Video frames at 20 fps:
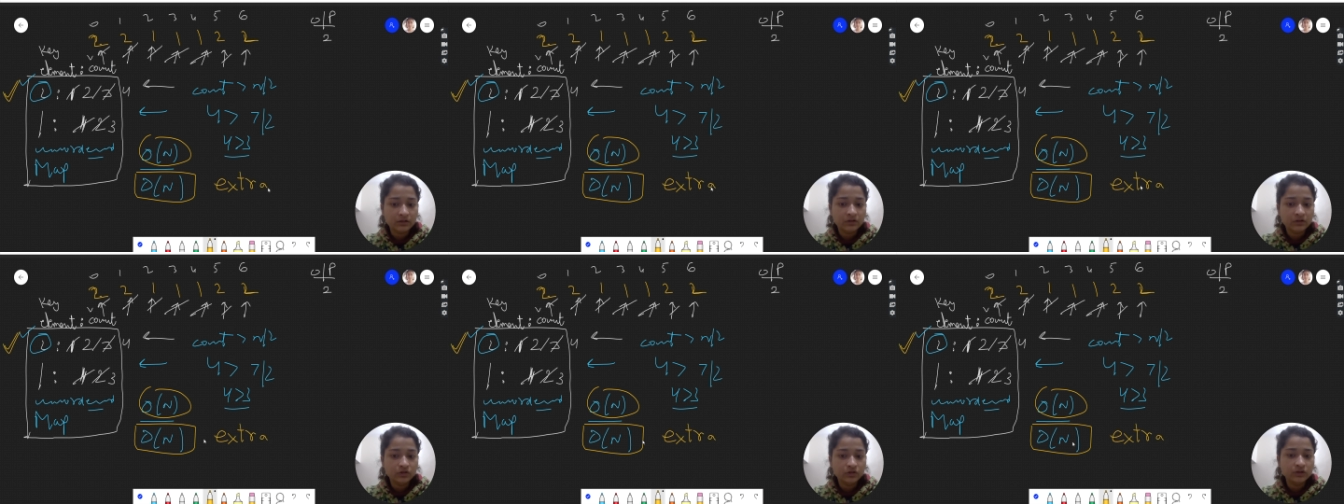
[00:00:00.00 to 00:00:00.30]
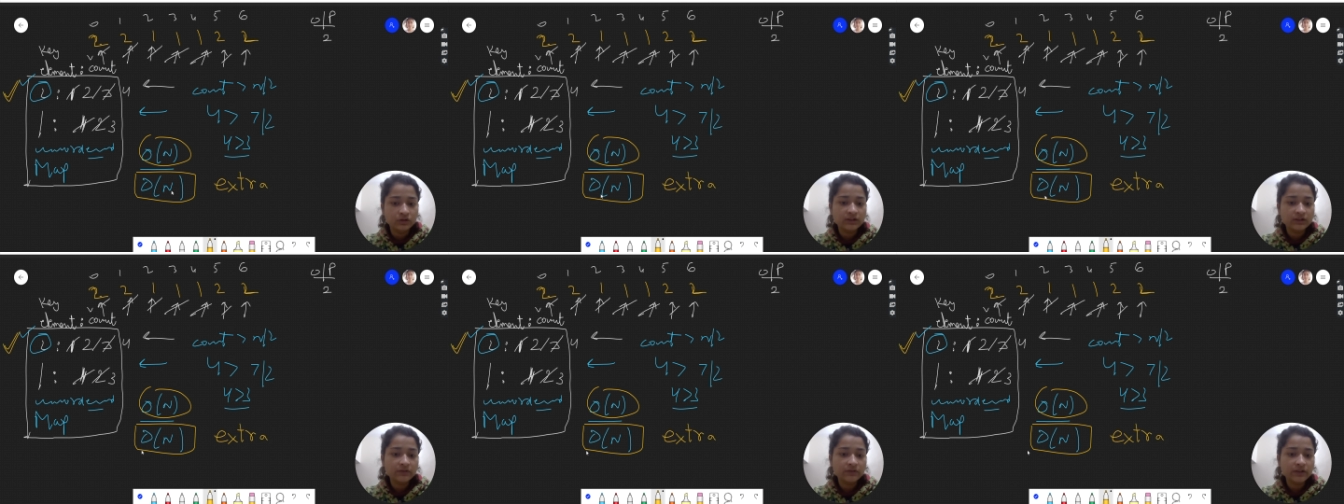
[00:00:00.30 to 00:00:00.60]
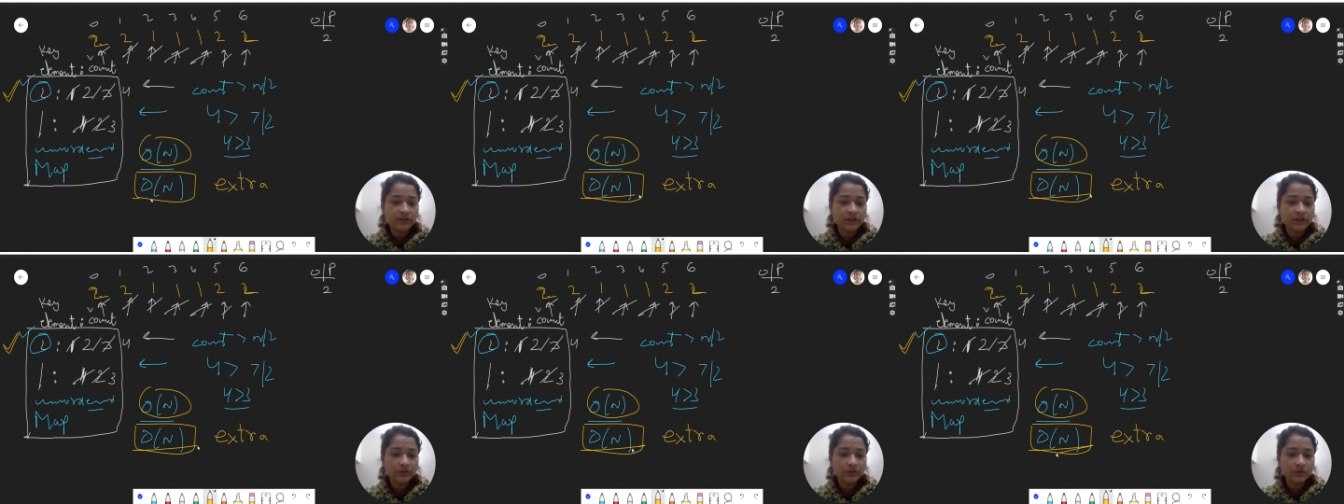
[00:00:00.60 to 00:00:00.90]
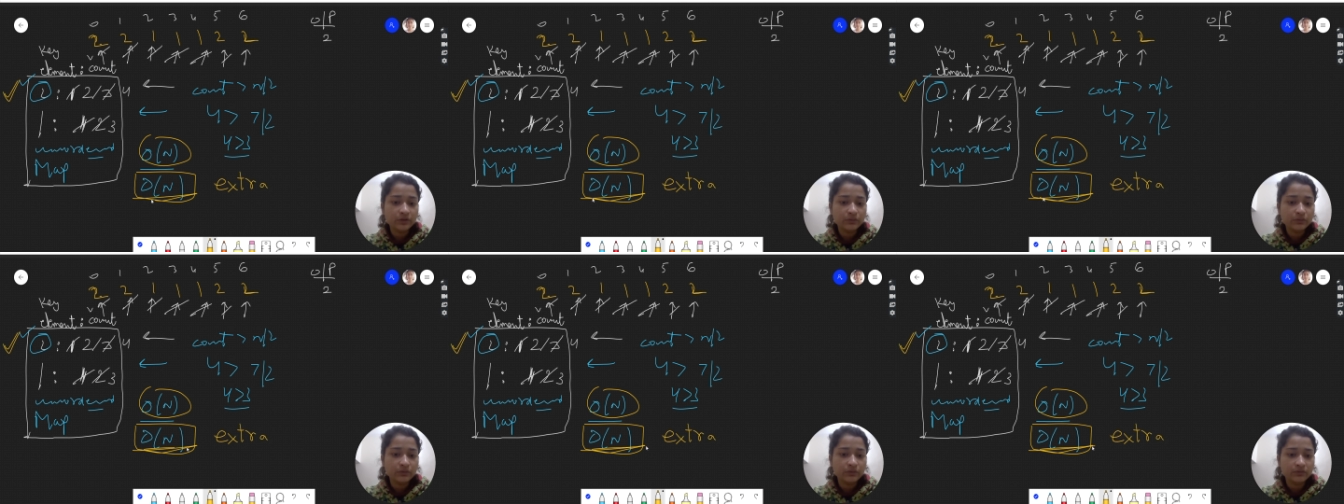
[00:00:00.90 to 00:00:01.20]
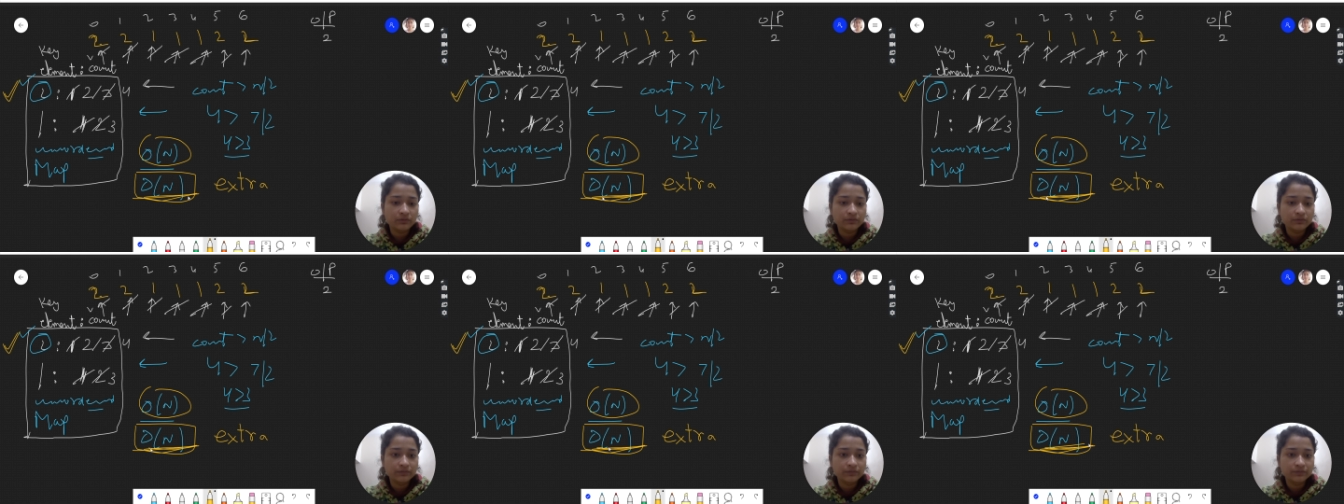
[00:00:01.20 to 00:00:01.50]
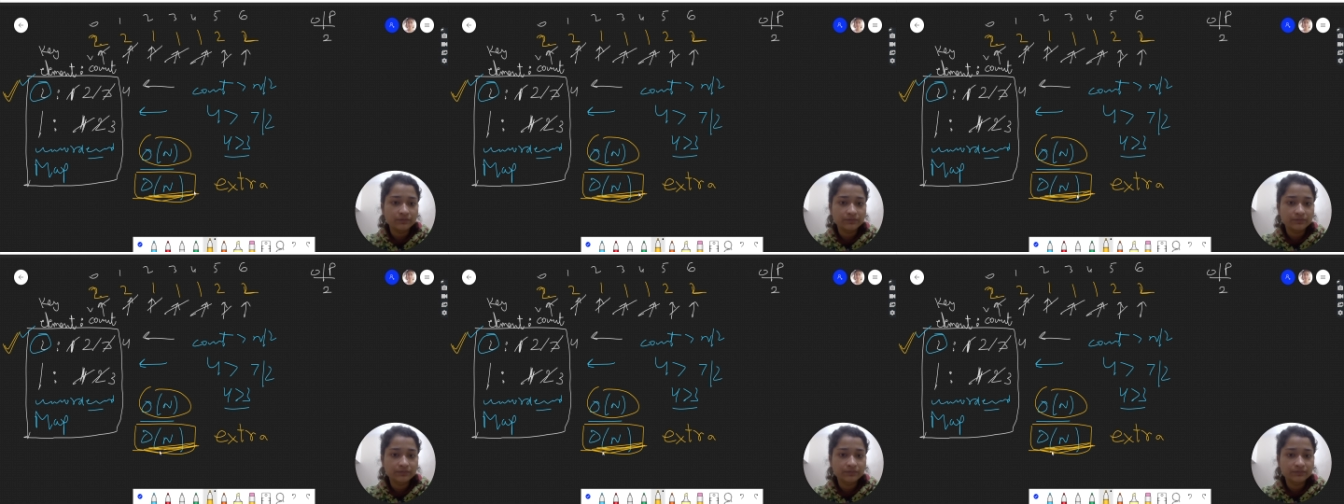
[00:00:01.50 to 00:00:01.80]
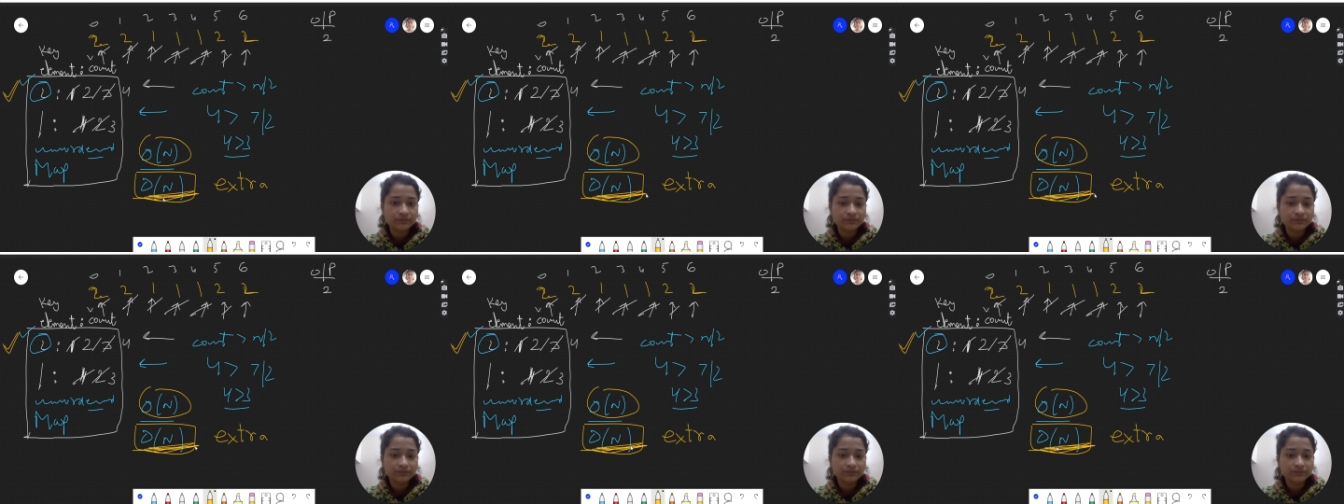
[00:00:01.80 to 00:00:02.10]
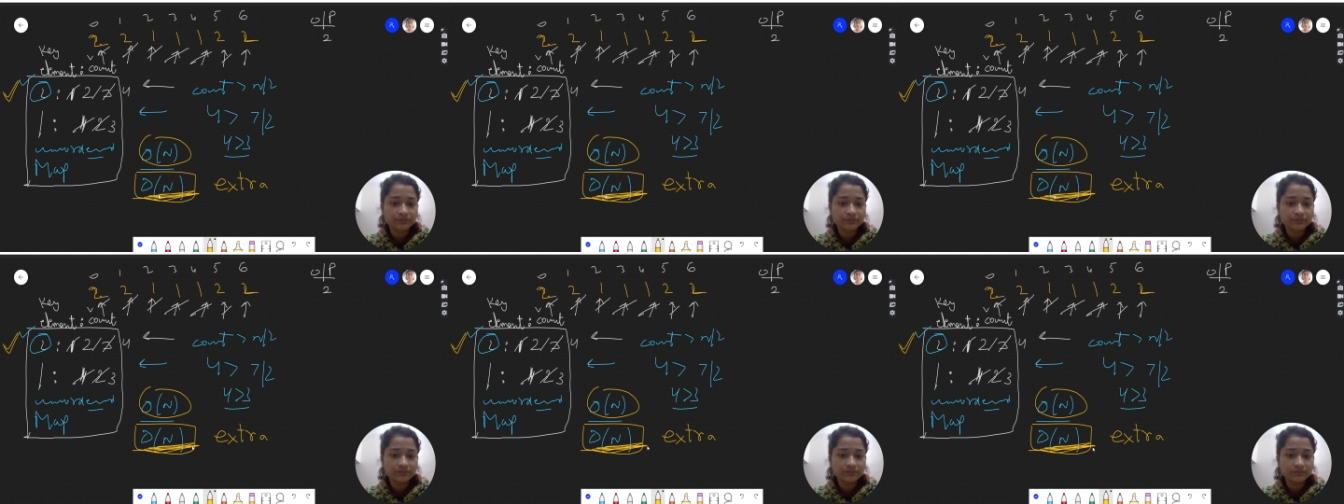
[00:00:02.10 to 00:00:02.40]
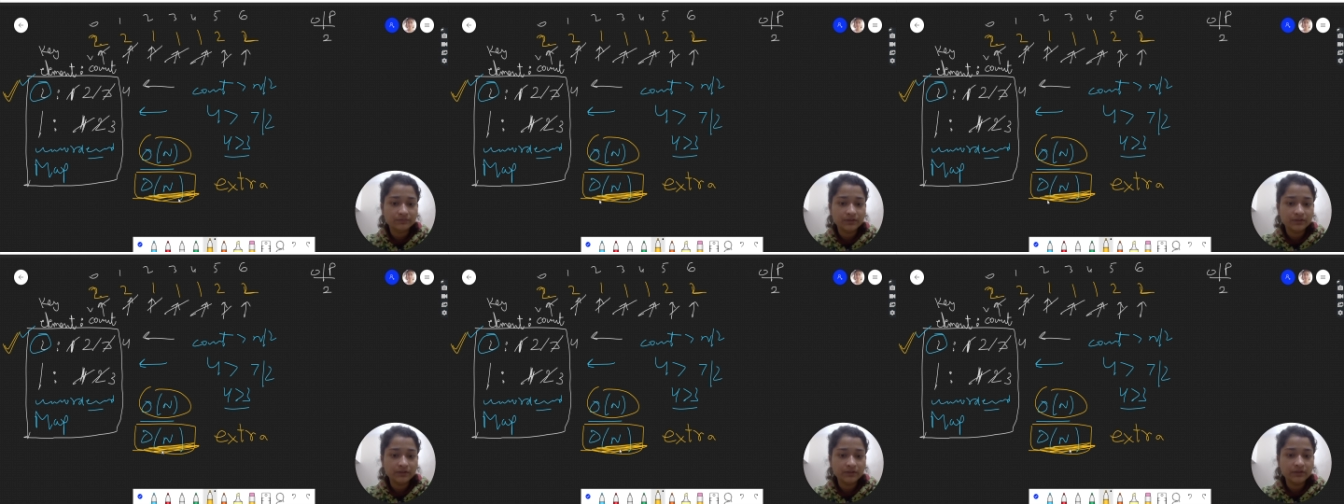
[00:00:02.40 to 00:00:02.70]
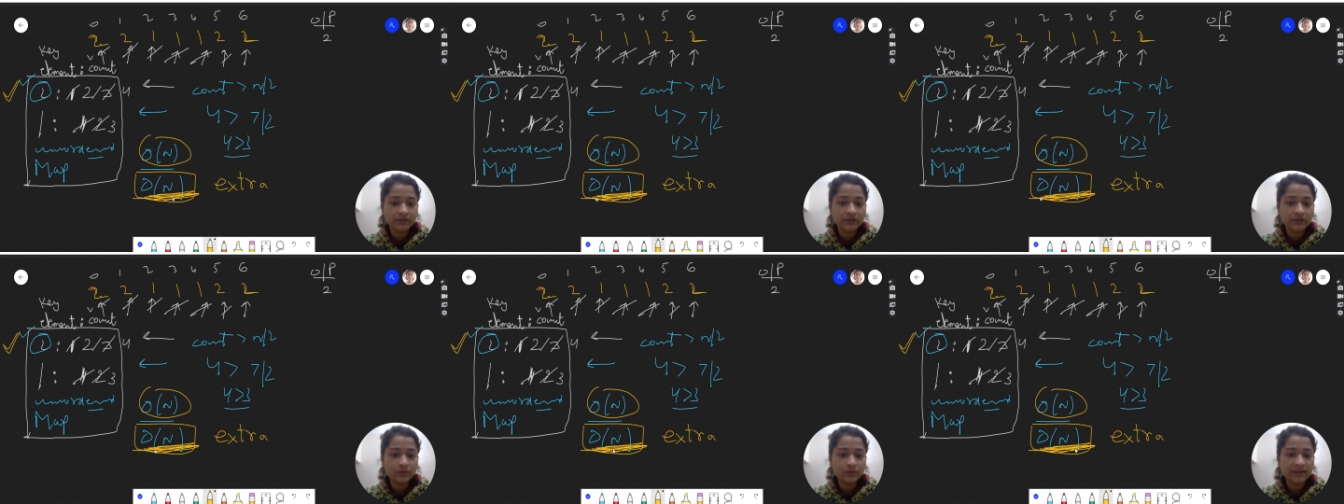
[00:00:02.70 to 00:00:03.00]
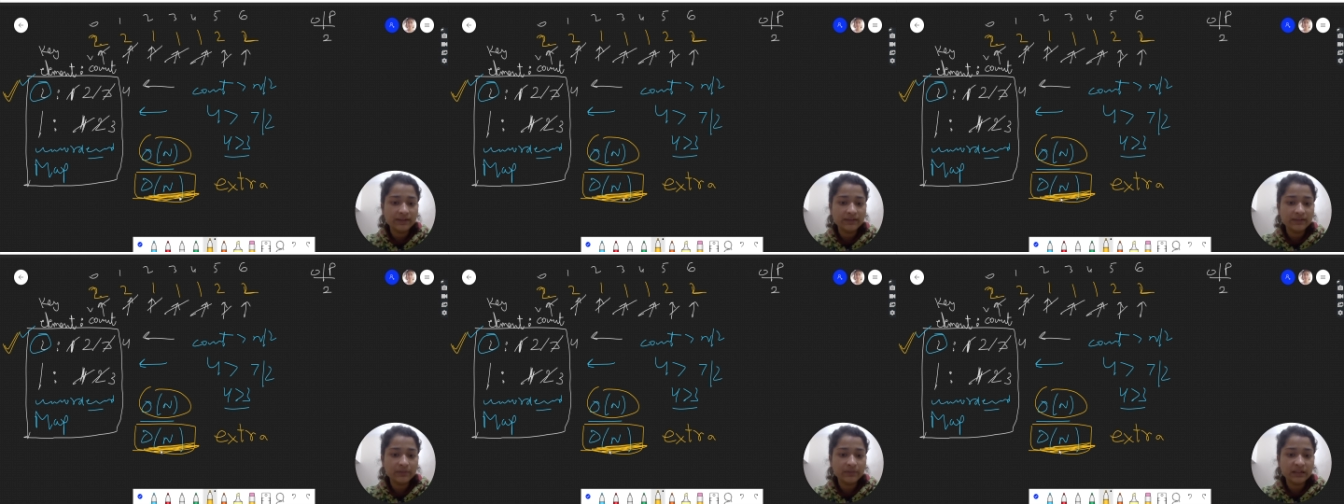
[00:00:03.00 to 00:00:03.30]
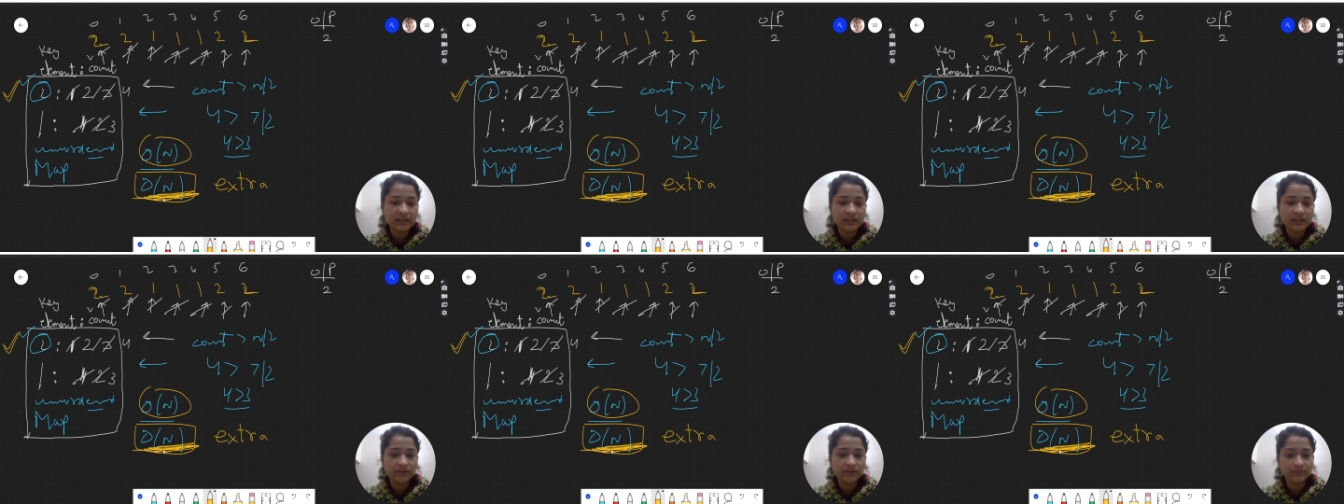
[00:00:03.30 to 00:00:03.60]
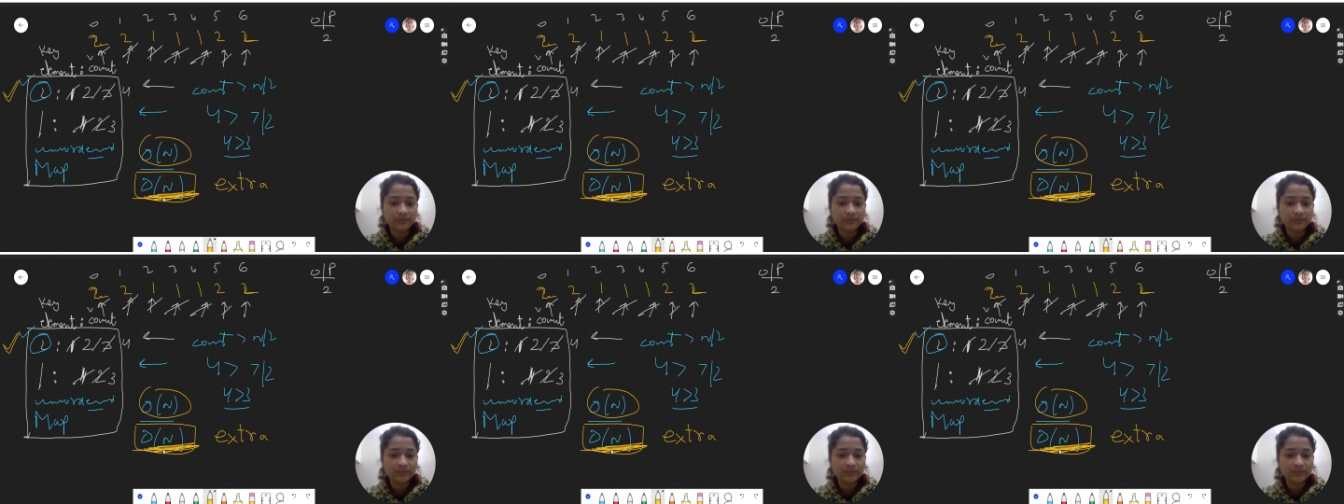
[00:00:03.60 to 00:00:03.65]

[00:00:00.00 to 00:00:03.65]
So this we need to remove, this we need to eliminate,